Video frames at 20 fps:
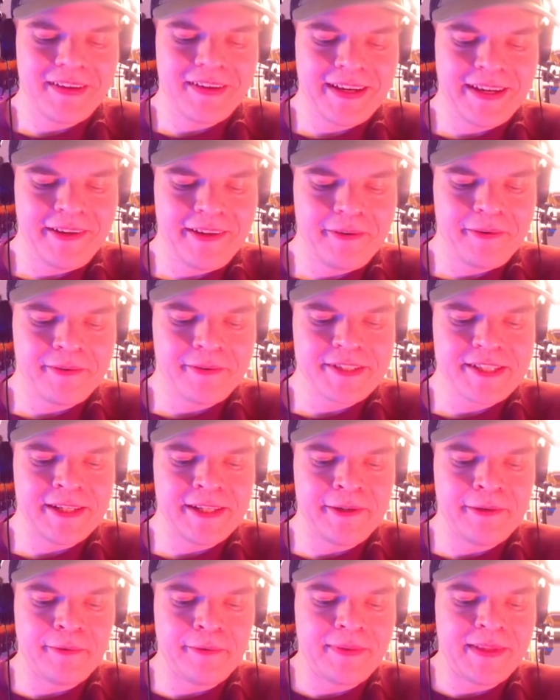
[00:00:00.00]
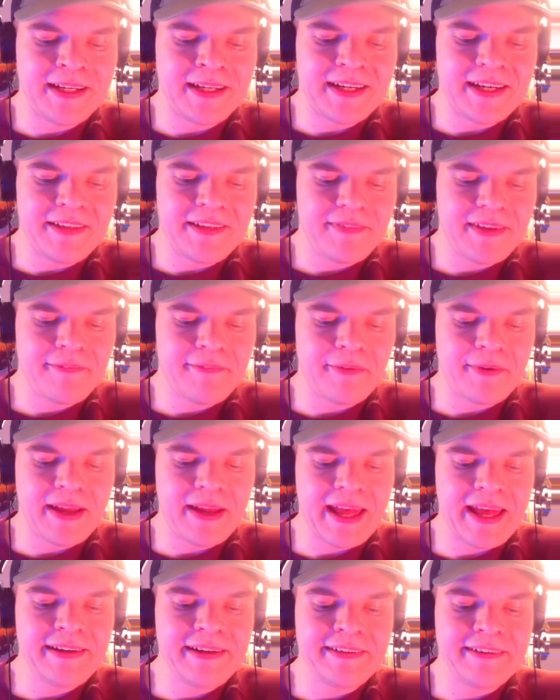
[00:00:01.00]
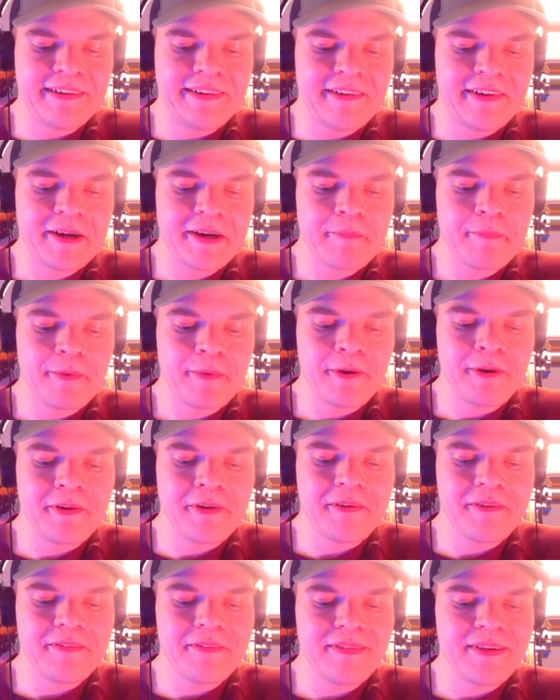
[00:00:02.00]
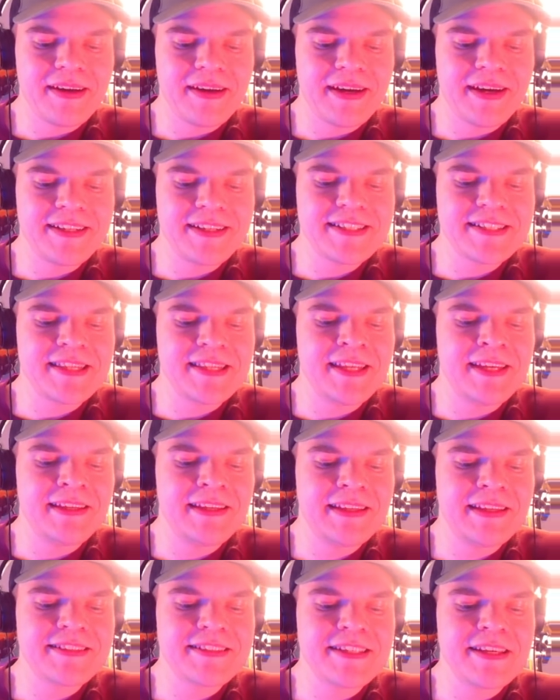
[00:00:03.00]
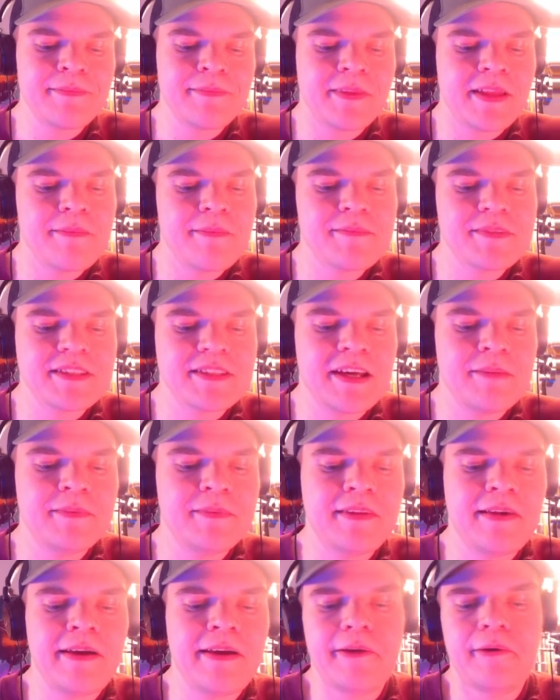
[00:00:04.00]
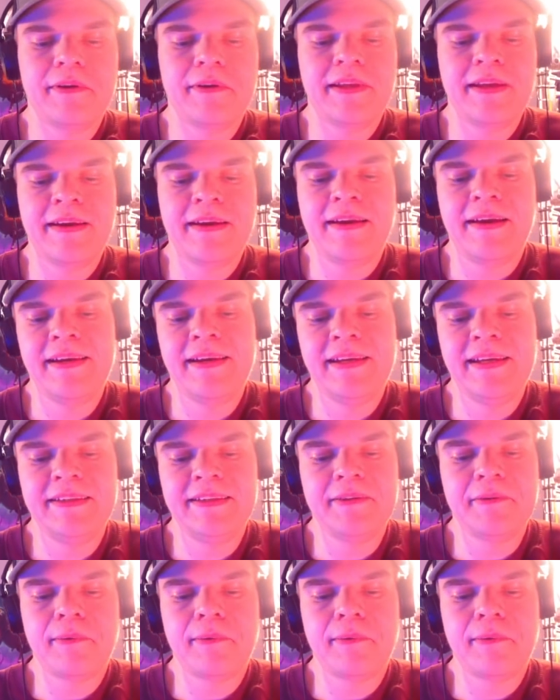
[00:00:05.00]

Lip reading: I honestly don't think I've ever had an art block. I just think that sometimes I'm tired and I need to